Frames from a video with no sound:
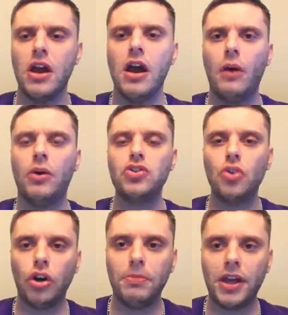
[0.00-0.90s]
I want you
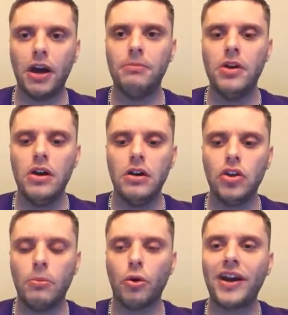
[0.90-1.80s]
all to become
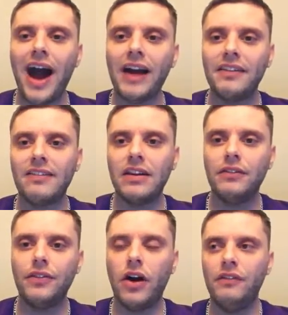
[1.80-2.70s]
more
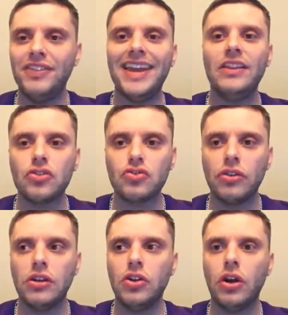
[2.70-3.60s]
cognizant of the industry,